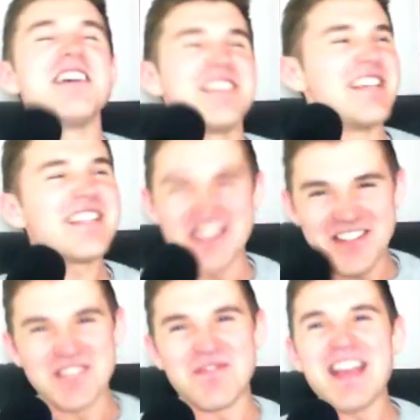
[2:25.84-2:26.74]

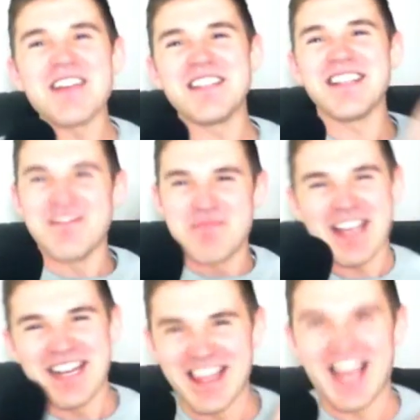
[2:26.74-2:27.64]
you're
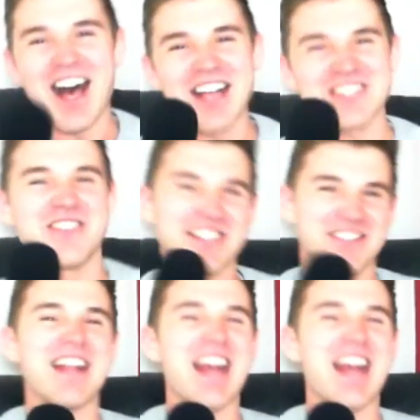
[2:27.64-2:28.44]
picking at the heartstrings right now.